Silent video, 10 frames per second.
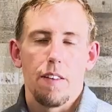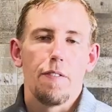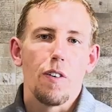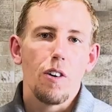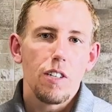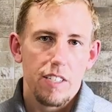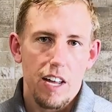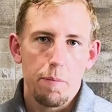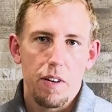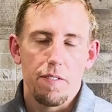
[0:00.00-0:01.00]
The first
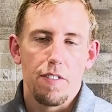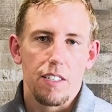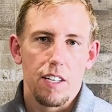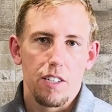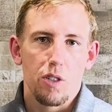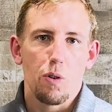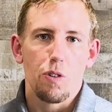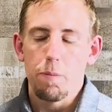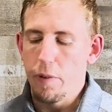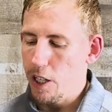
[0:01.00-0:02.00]
step in fixing
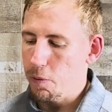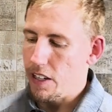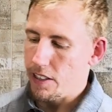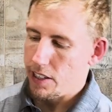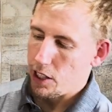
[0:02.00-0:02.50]
shoulder impingement is to